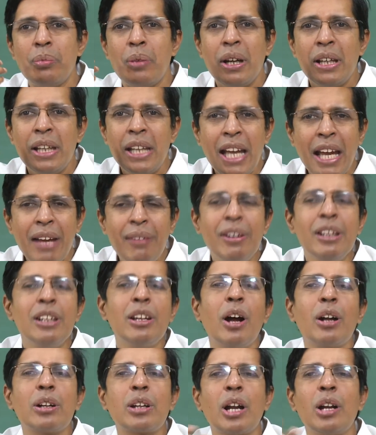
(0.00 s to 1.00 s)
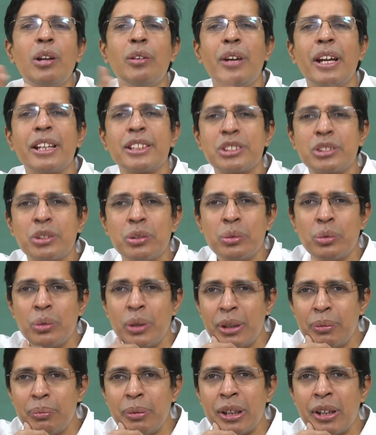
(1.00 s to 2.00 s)
A will not allow X to do
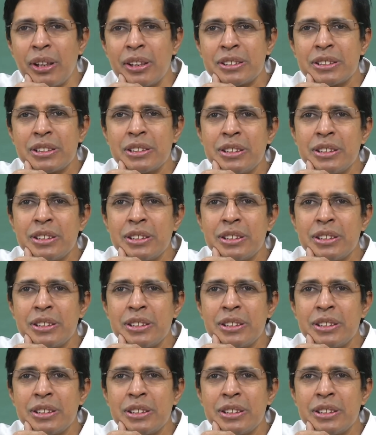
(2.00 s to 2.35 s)
it because